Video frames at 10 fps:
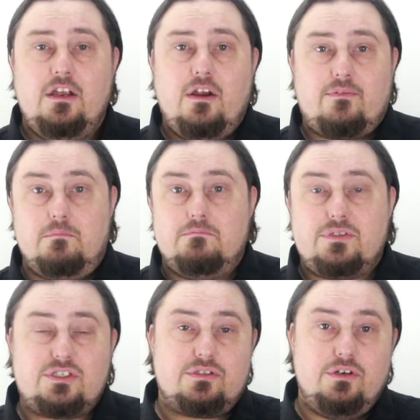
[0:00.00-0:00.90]
from
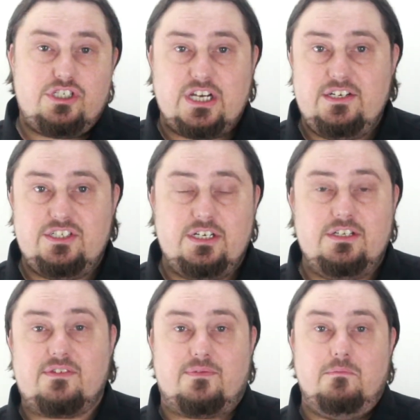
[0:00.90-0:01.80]
search
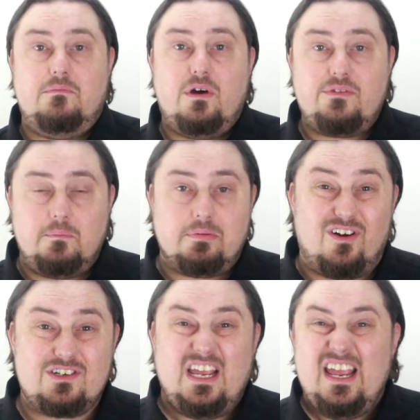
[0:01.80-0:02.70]
engines, from other
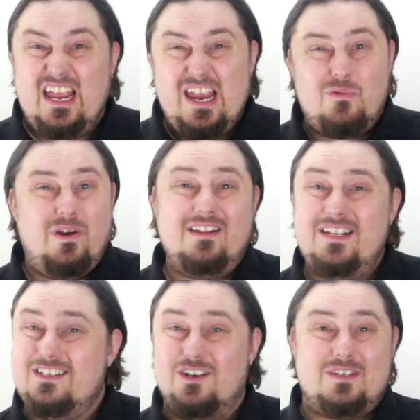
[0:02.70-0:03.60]
blogs. It really
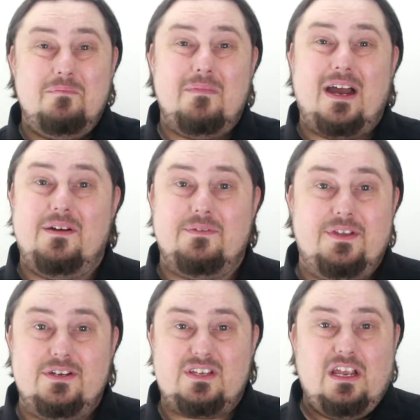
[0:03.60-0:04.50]
doesn't matter.
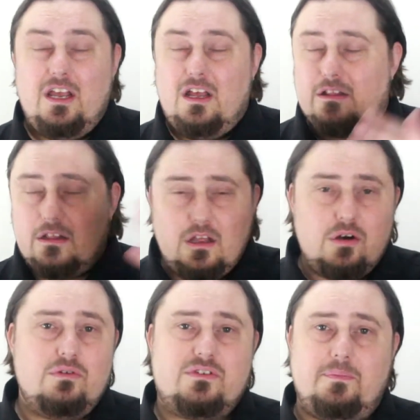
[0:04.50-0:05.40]
There's
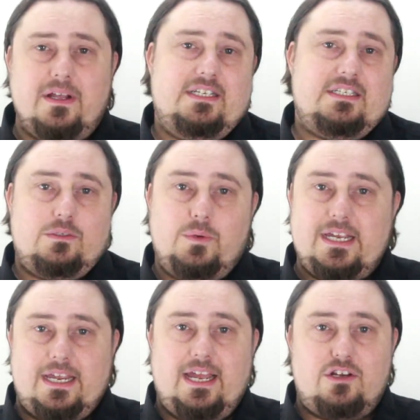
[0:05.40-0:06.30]
loads of places we
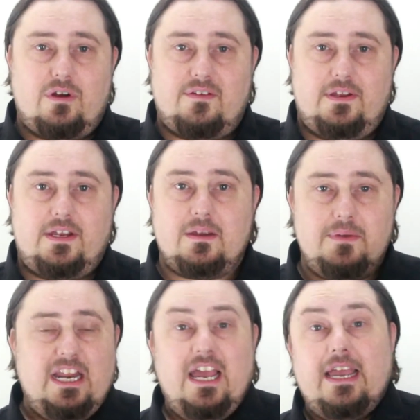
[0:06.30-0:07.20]
can get traffic. I mean,
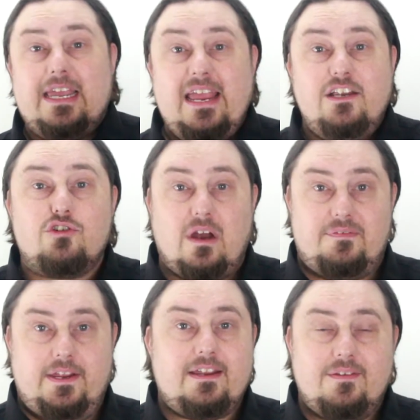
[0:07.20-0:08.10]
getting
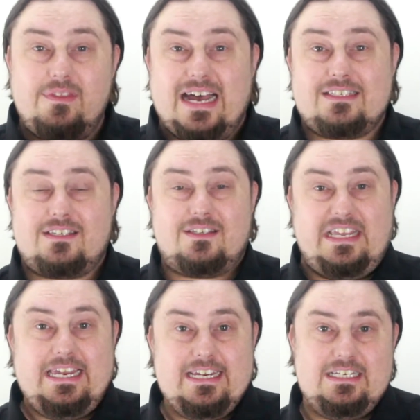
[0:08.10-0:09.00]
traffic, that's the
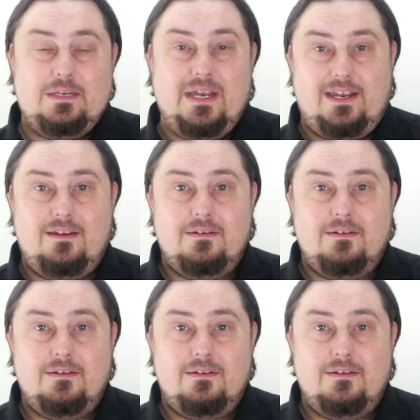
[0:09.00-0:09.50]
easy bit.